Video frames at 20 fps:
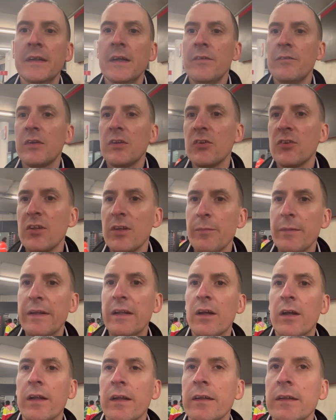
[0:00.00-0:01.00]
You can see me,
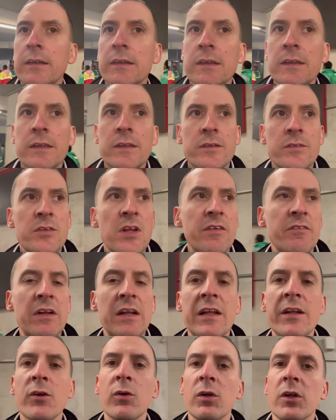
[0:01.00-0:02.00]
look. If you have a
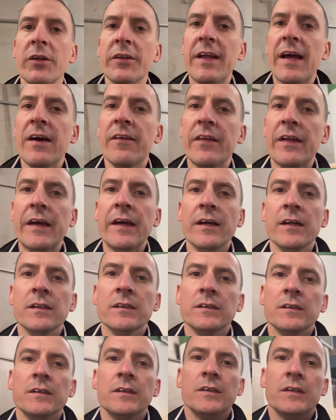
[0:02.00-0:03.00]
little look down there,
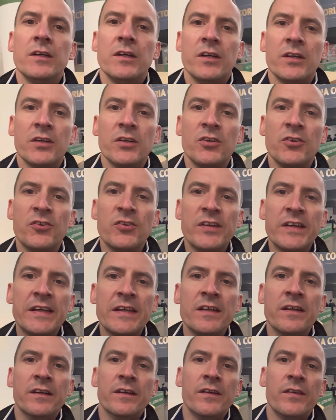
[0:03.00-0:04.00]
you can
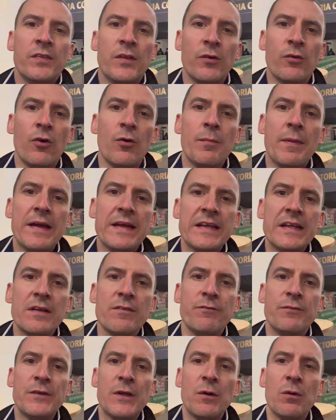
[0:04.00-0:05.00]
see the
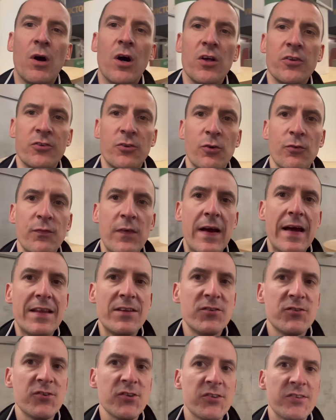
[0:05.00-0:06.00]
remaining few Arsenal
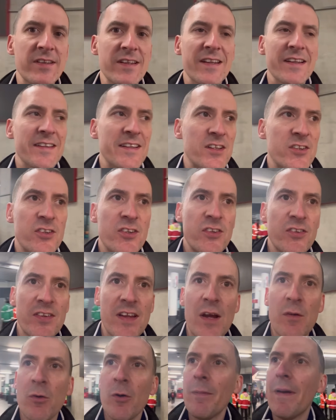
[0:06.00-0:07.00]
fans just in the distance
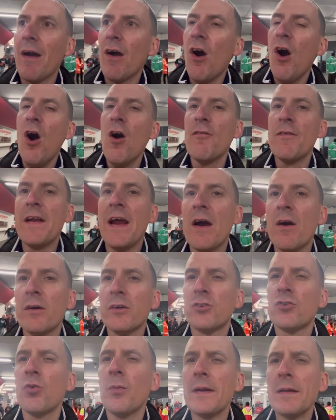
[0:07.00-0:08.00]
there. We're about half an
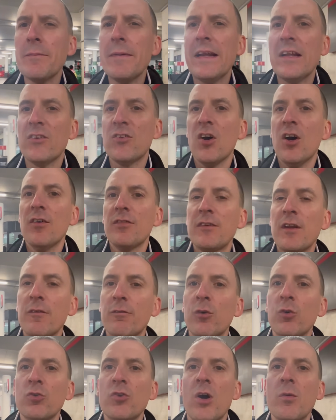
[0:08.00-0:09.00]
hour, 20 minutes after the
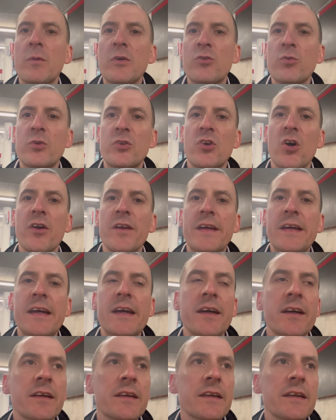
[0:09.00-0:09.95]
full-time whistle has gone here.